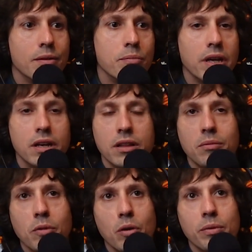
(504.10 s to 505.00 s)
being in the
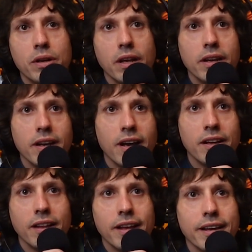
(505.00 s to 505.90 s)
moment and
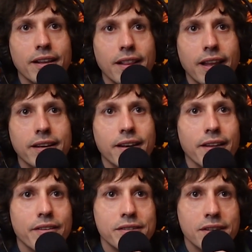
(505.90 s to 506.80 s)
not like letting
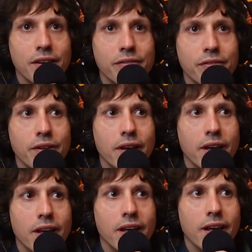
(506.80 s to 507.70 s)
other stuff
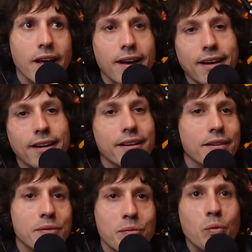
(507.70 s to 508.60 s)

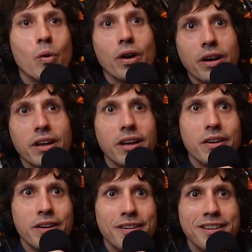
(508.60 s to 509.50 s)

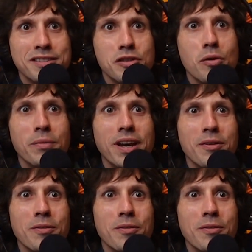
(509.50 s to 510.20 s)
worry so many